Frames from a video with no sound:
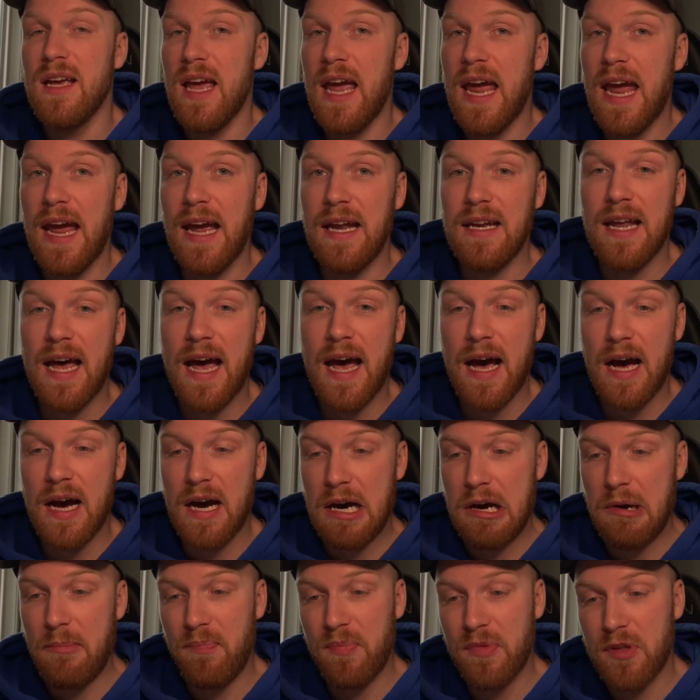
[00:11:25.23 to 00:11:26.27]
and
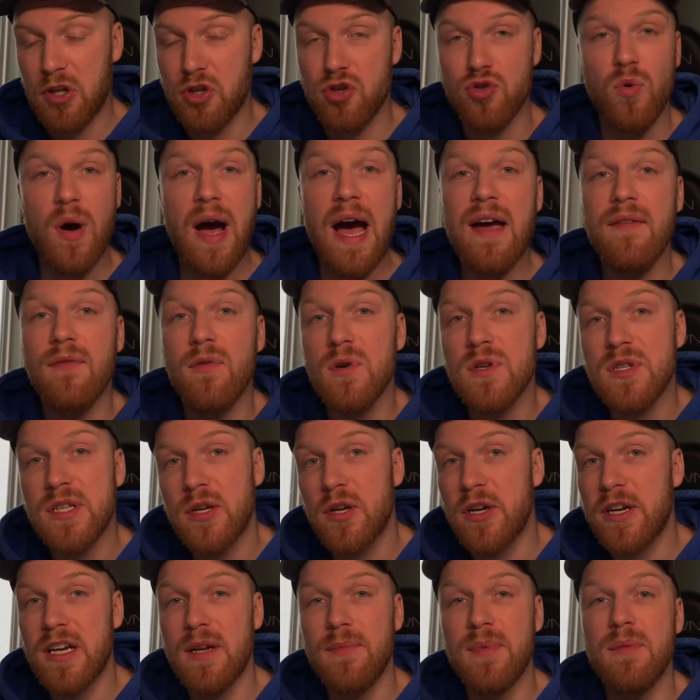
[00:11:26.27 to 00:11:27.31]
how the drivers that
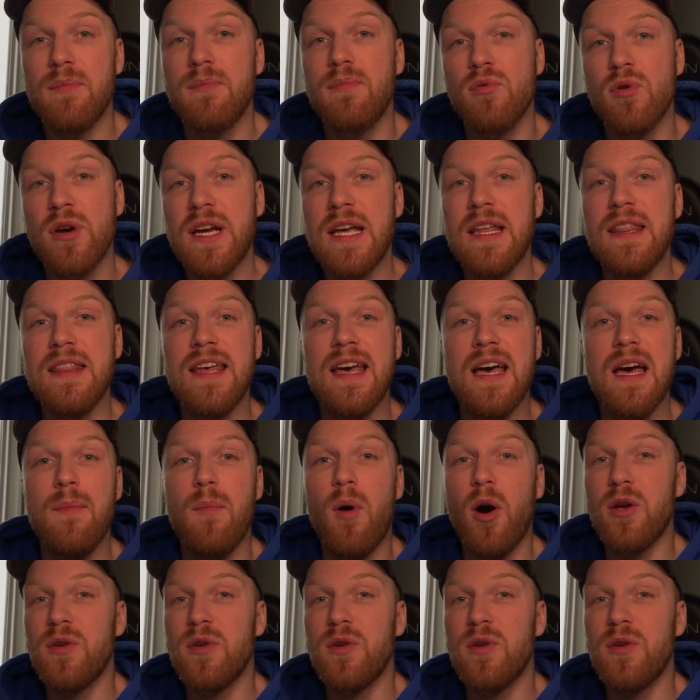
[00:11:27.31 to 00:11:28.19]
are going to be bringing them.